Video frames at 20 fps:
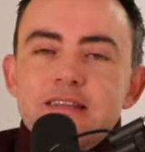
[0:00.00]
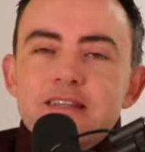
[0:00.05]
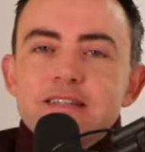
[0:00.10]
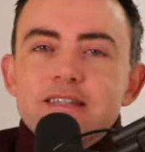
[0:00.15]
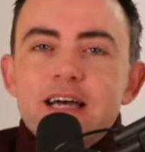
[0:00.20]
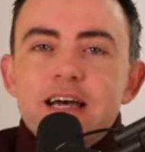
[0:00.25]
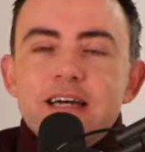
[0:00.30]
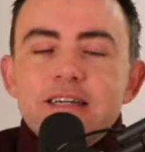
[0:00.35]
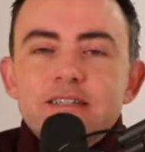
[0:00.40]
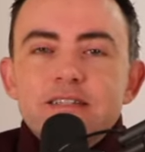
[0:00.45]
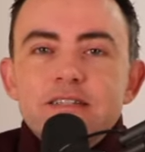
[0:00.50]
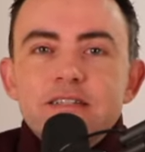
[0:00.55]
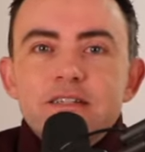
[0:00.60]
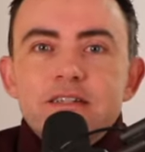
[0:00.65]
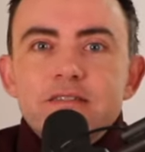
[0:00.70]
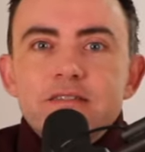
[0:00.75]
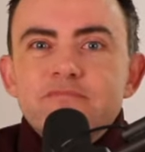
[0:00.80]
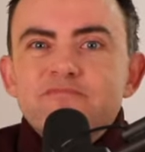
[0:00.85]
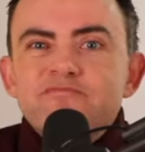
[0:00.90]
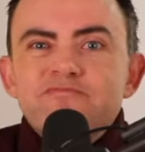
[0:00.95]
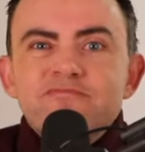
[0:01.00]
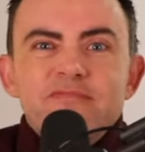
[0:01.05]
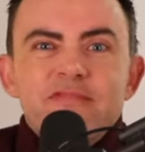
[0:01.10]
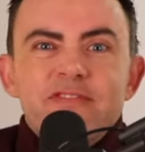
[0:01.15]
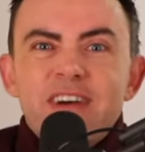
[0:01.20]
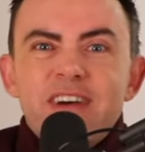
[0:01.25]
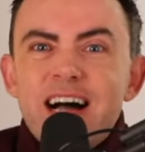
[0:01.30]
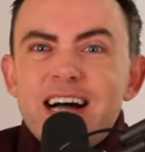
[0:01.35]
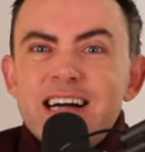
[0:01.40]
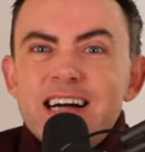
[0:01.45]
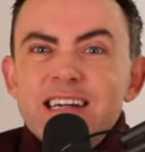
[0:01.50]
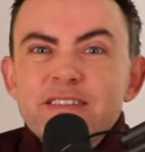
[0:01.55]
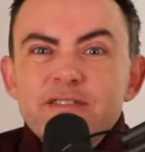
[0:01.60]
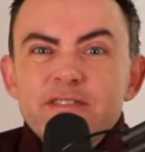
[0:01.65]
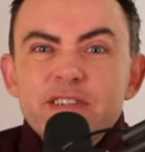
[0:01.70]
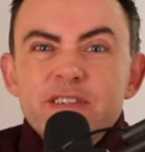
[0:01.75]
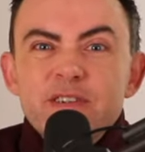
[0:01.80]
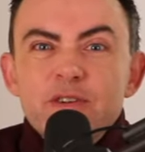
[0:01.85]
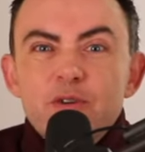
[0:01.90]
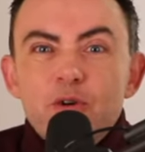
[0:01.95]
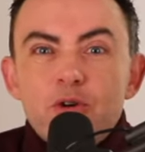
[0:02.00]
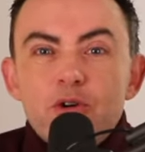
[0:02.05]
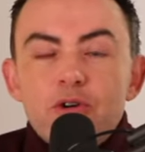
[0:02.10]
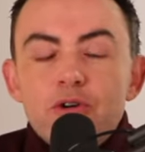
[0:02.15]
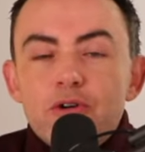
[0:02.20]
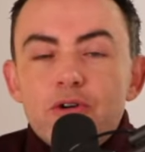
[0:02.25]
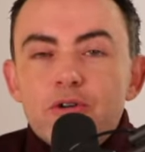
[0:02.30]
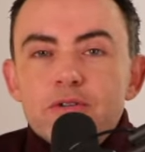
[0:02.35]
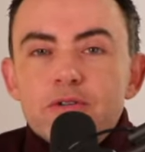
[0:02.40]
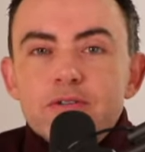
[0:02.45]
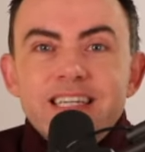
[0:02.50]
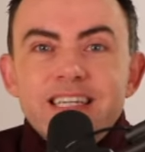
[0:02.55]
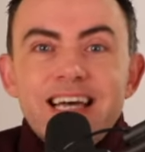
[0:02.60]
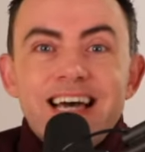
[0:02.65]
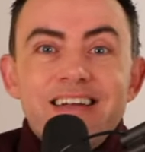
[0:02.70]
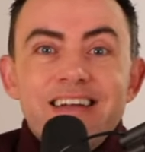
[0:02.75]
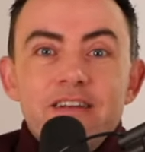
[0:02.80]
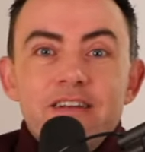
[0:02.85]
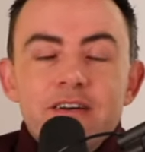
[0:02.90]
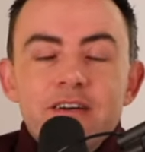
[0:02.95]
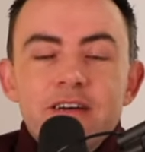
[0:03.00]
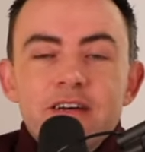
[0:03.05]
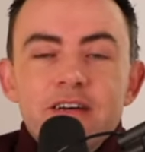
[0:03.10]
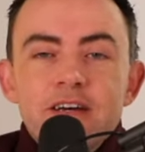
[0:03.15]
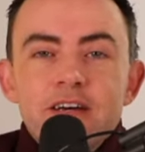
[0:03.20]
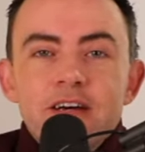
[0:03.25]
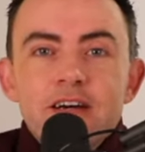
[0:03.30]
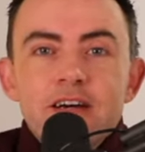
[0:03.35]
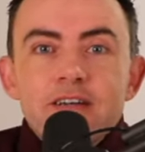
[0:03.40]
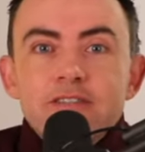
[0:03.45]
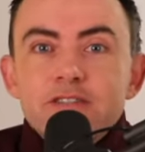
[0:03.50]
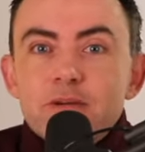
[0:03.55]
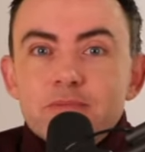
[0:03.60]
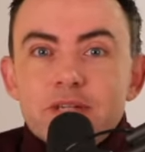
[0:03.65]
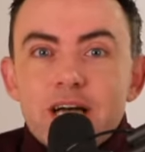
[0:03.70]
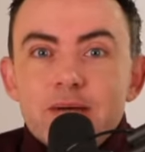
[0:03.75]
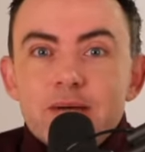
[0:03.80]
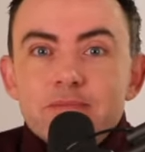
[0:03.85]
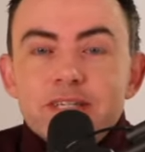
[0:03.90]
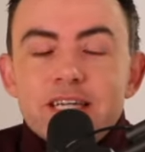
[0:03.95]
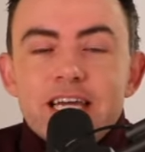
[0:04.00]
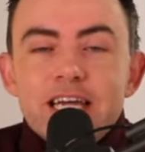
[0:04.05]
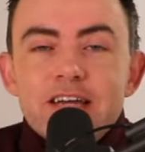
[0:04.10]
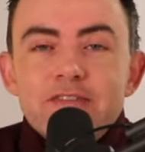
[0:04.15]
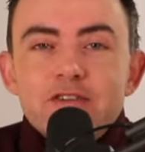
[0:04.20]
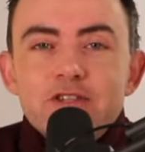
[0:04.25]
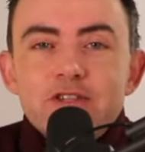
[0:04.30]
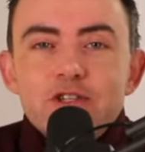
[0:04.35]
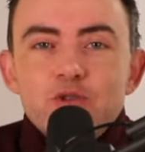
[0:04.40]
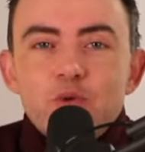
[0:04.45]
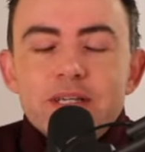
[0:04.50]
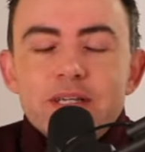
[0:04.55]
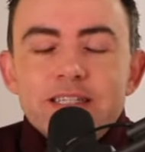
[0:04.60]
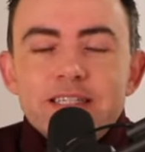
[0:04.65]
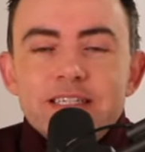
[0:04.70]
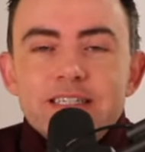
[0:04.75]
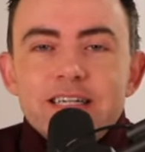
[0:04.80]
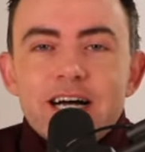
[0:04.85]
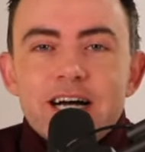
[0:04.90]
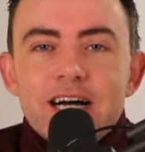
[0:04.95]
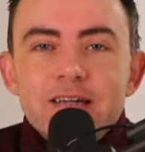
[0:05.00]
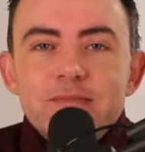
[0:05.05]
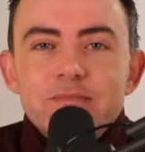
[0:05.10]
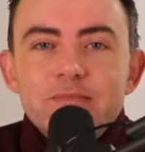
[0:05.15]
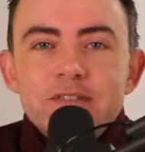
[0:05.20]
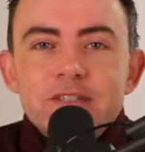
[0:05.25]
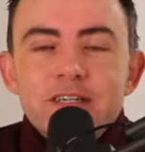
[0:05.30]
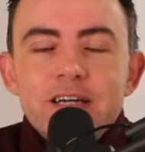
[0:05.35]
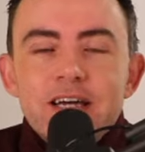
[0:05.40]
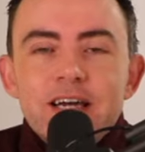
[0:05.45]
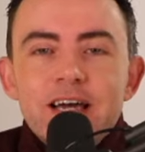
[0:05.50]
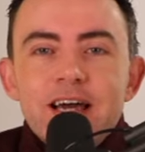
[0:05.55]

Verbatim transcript: the test five or ten sometimes even 20 times.